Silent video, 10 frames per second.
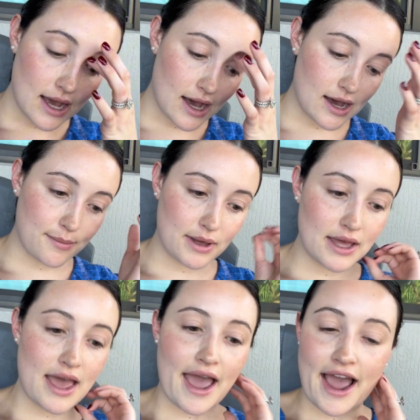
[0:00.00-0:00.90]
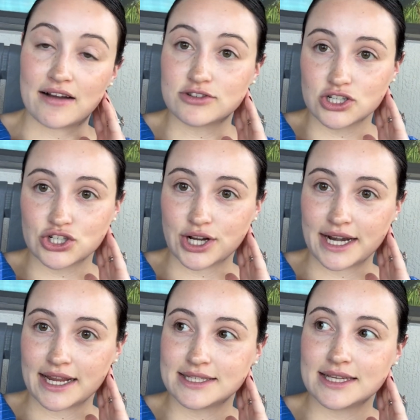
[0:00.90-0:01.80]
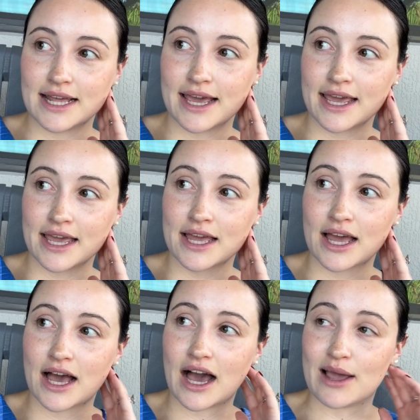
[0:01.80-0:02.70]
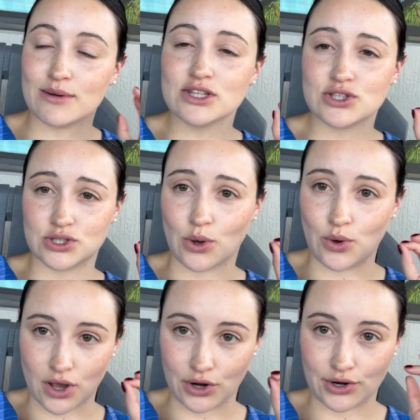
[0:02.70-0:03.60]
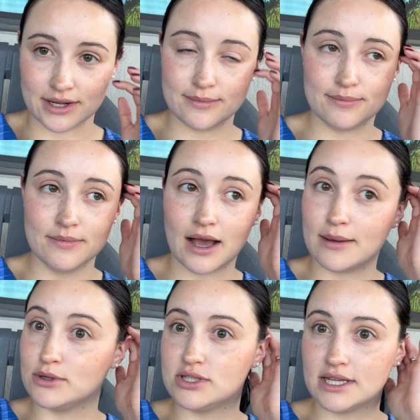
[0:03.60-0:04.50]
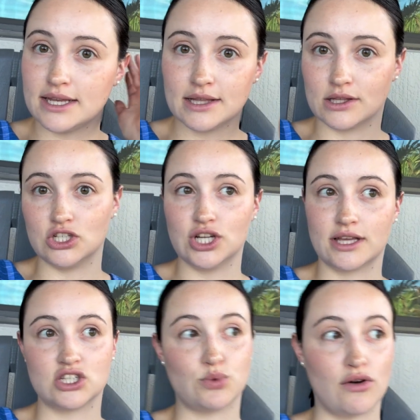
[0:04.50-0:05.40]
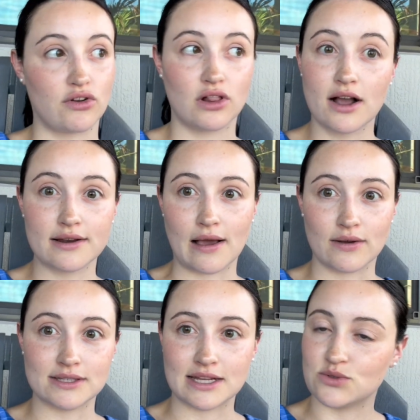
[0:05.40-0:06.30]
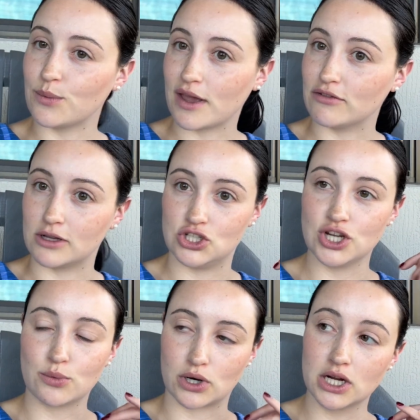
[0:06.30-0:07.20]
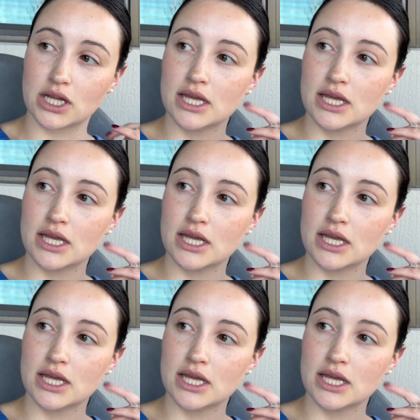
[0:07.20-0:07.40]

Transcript: After training today, I was so hungry. I'm used to eating lunch at like 12 o'clock now because that's when we have lunch at work.